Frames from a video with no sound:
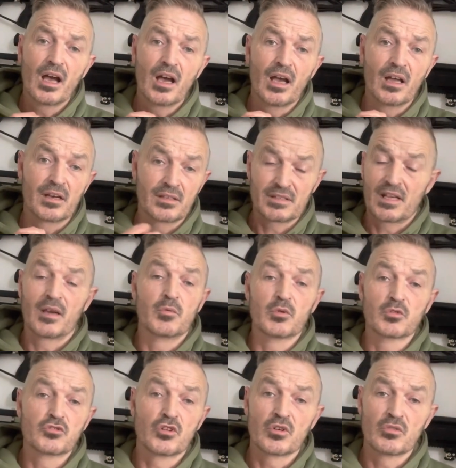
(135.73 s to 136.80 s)
And I say we're
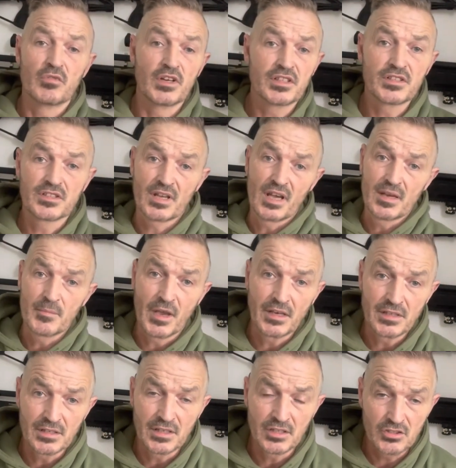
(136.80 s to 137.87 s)
all trying to reach the same
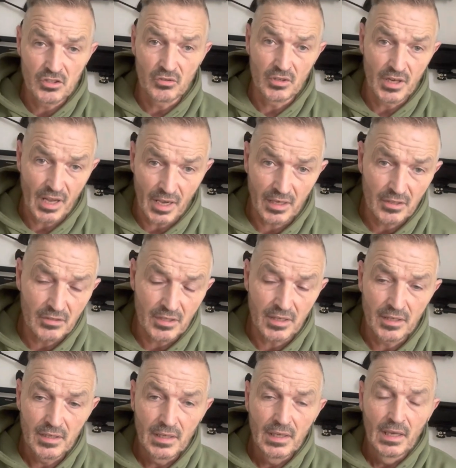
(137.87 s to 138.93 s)
end and enjoying air
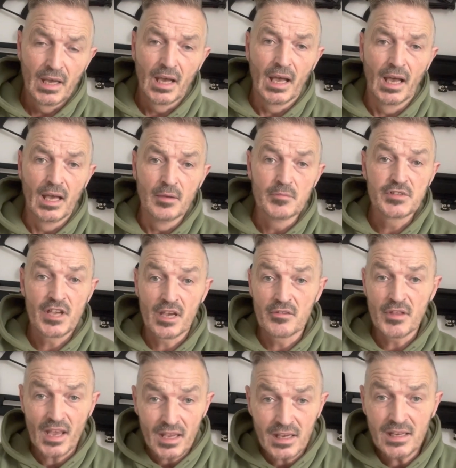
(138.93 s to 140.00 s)
gunning. So
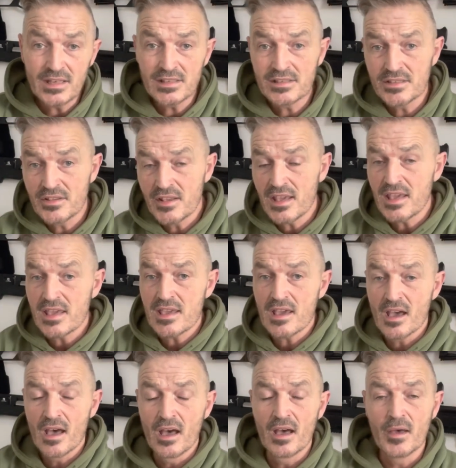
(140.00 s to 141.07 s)
that is the
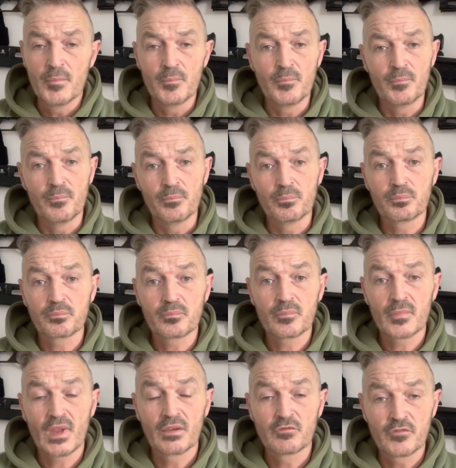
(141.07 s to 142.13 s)

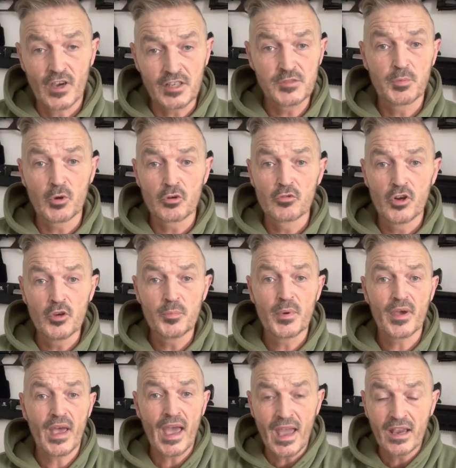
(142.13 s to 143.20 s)
Facebook group,
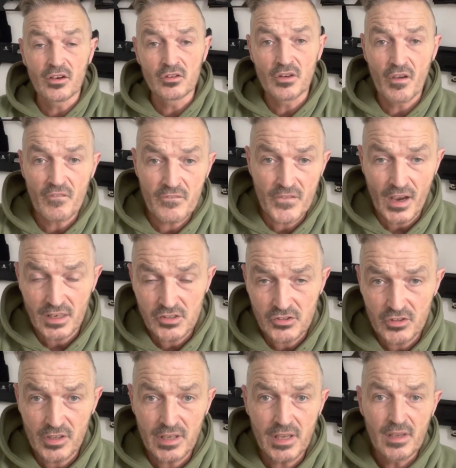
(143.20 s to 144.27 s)
Airgun
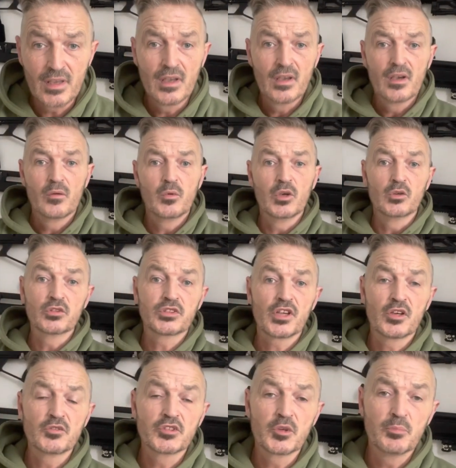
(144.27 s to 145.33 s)
Factory. We
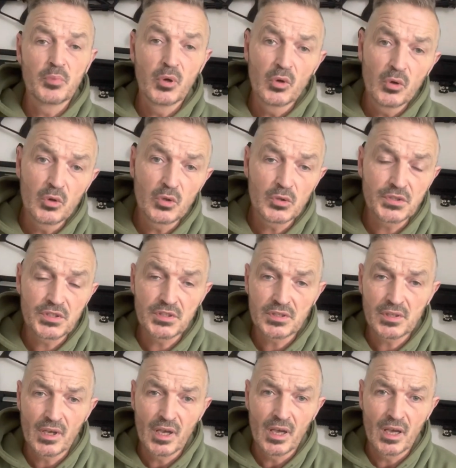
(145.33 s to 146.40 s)
also support
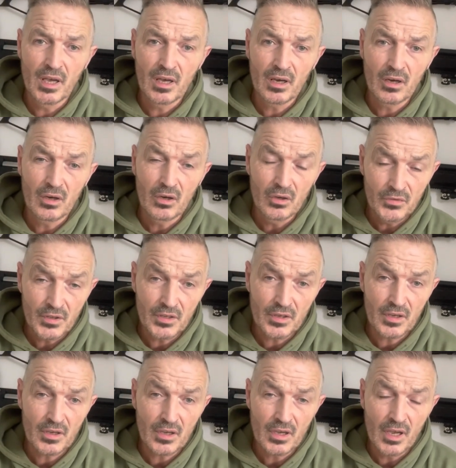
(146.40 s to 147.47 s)

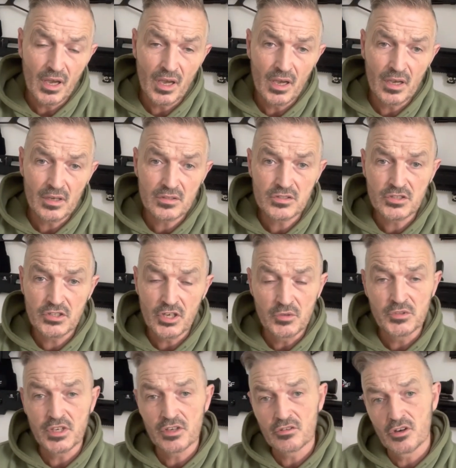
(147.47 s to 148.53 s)
other
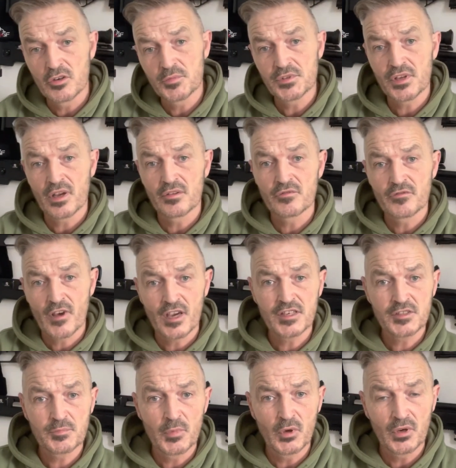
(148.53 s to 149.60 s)
shooting groups on
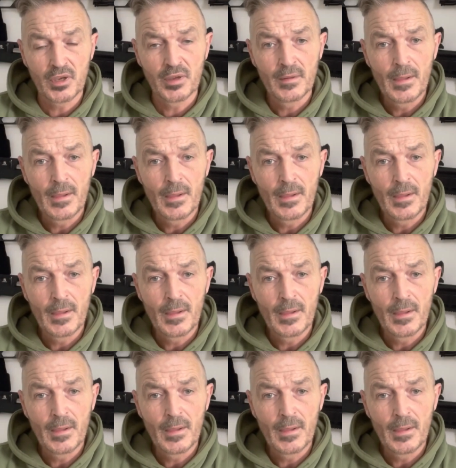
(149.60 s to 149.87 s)
Facebook.